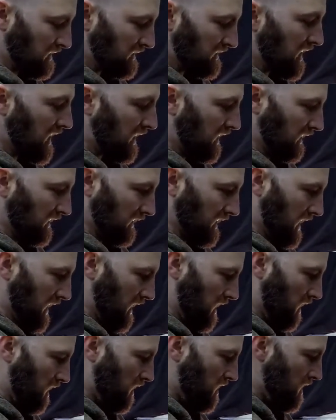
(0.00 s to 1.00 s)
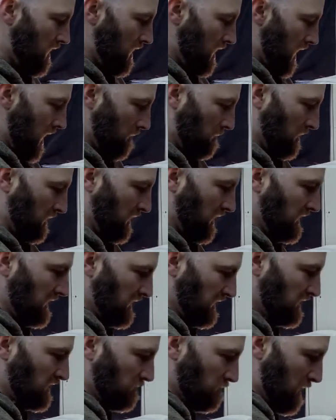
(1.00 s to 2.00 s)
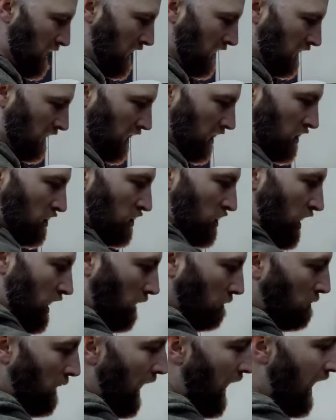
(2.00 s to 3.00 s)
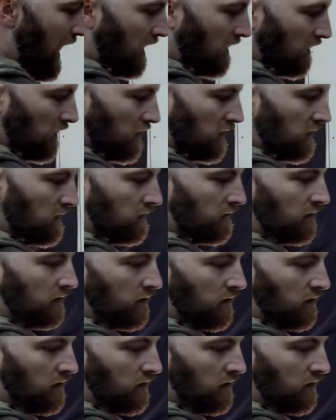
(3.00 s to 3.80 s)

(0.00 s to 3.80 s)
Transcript: a second layer, I'm going to need to make a pattern